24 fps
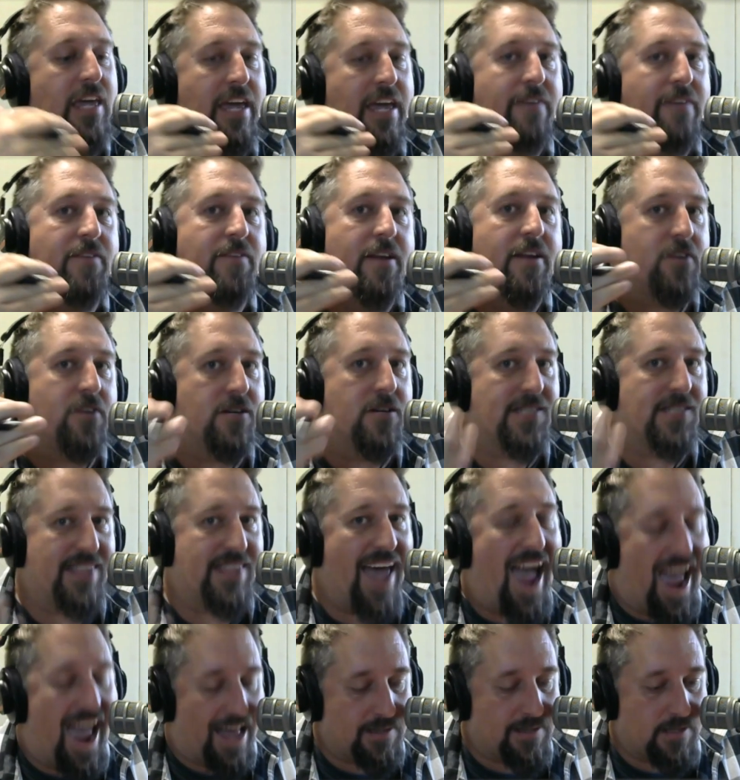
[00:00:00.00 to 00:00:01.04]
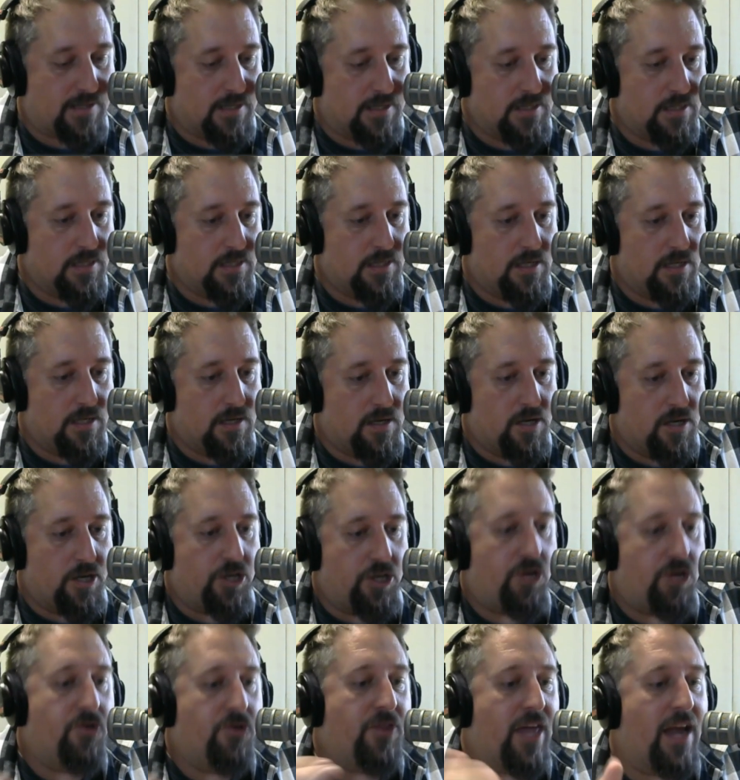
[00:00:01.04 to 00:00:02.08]
Even if there's that,
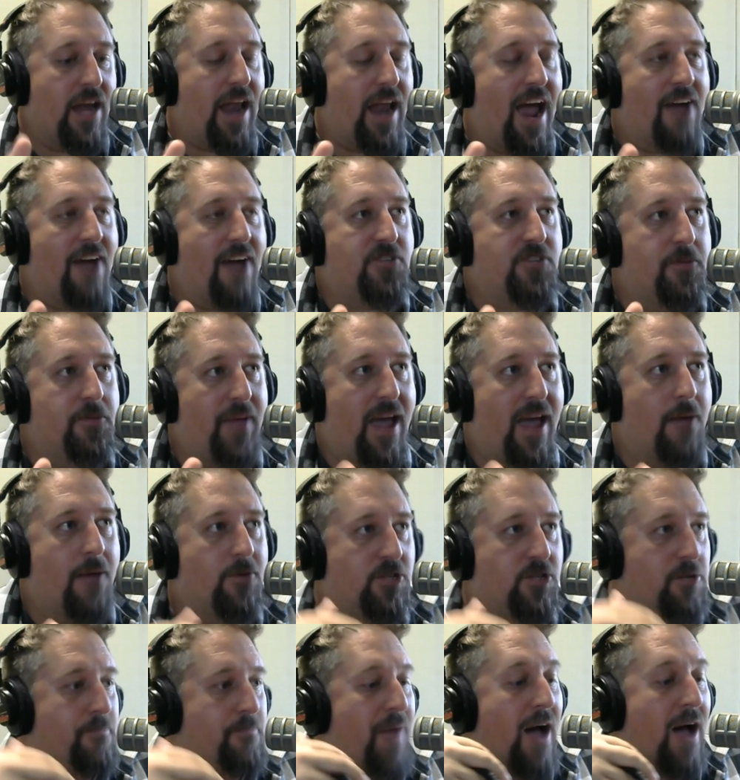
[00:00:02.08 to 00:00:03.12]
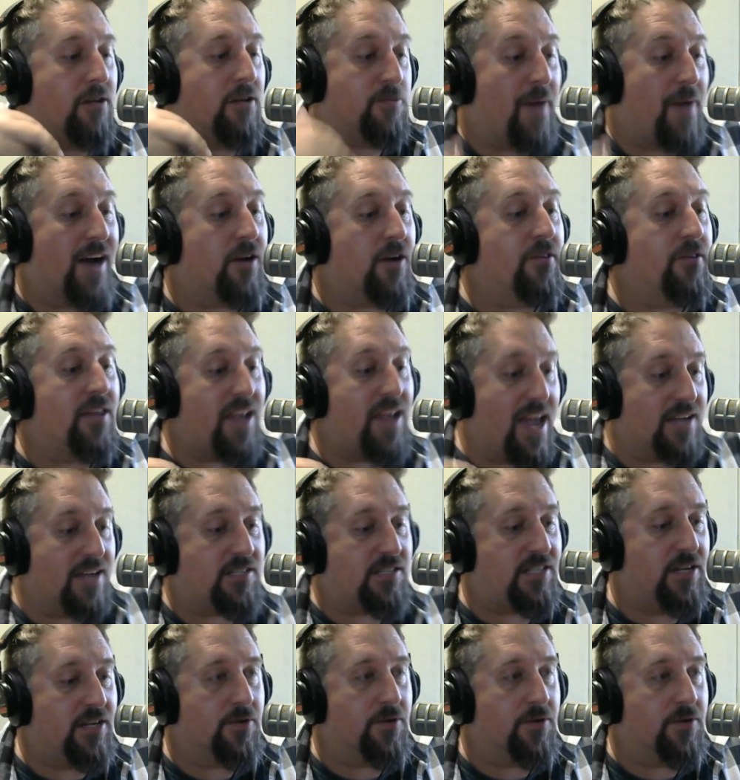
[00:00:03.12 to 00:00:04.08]
you then have to be able to bounce back on the next